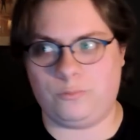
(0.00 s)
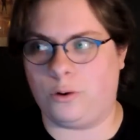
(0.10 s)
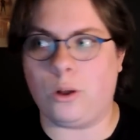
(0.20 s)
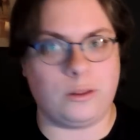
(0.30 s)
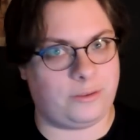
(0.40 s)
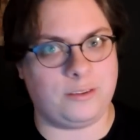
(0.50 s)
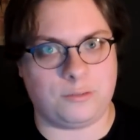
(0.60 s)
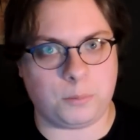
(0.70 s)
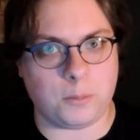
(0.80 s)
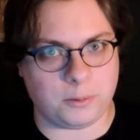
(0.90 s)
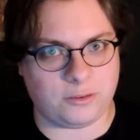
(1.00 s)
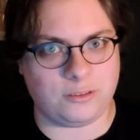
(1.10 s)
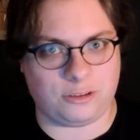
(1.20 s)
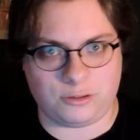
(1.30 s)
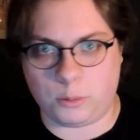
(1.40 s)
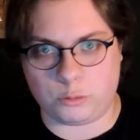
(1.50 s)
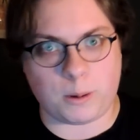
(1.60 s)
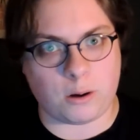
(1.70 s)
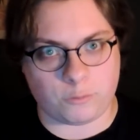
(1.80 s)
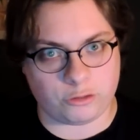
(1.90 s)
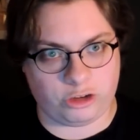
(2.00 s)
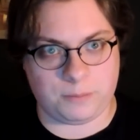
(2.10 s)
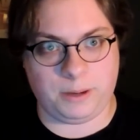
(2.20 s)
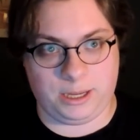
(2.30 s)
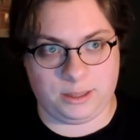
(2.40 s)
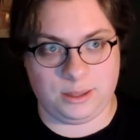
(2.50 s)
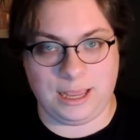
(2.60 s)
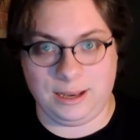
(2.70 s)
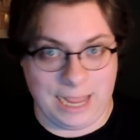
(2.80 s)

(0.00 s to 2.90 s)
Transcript: for all intents and purposes is the most powerful ship in